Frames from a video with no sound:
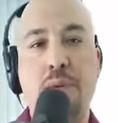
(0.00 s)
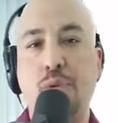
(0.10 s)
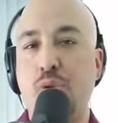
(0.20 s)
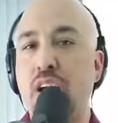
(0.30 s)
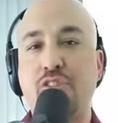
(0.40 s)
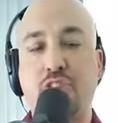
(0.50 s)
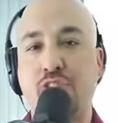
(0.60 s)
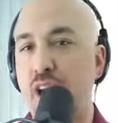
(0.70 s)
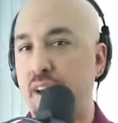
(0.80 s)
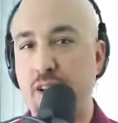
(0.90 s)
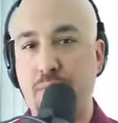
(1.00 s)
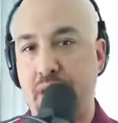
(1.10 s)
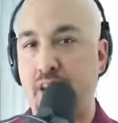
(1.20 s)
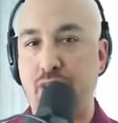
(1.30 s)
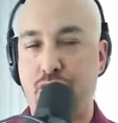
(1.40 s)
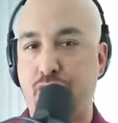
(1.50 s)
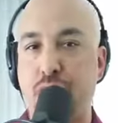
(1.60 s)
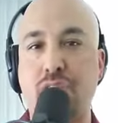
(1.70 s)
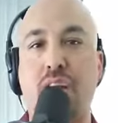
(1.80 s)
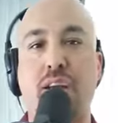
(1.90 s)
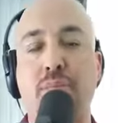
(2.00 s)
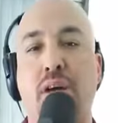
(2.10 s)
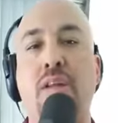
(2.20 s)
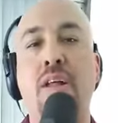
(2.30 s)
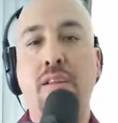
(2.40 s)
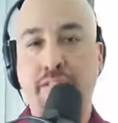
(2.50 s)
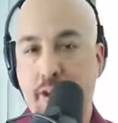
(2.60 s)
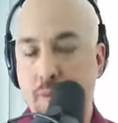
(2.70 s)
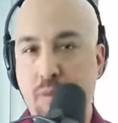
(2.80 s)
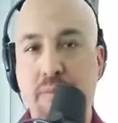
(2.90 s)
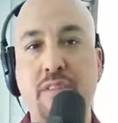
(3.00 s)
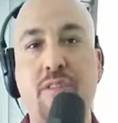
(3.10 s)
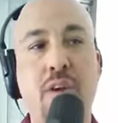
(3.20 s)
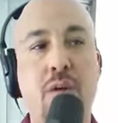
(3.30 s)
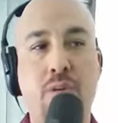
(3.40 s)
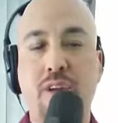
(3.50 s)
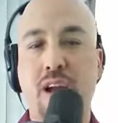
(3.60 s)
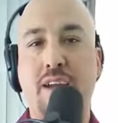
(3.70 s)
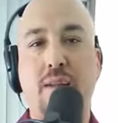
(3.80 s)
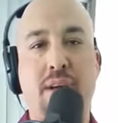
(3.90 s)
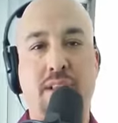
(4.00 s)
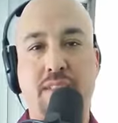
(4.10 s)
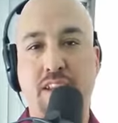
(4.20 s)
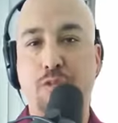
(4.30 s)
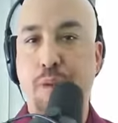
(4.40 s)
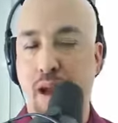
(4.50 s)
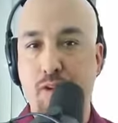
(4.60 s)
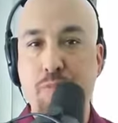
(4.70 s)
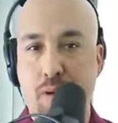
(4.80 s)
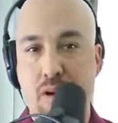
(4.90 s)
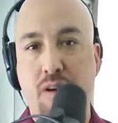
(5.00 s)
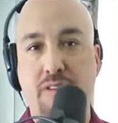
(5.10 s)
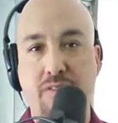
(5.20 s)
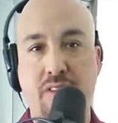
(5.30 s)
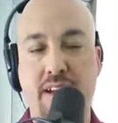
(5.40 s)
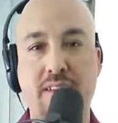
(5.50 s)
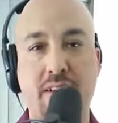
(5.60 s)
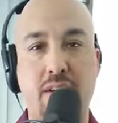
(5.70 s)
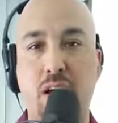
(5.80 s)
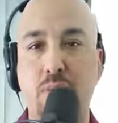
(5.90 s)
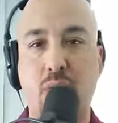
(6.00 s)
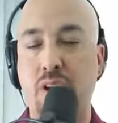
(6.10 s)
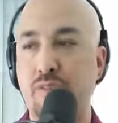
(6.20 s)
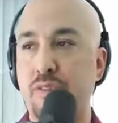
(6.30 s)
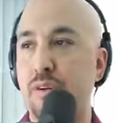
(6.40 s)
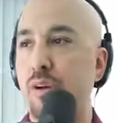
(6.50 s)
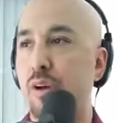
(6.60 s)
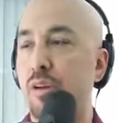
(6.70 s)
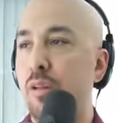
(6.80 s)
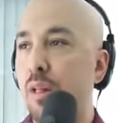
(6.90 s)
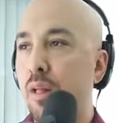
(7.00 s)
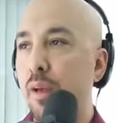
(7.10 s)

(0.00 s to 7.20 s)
I mean, we're not just talking about hydration. We're talking about supplements. We're talking about these power bars, as they like to call them, whatever they're called.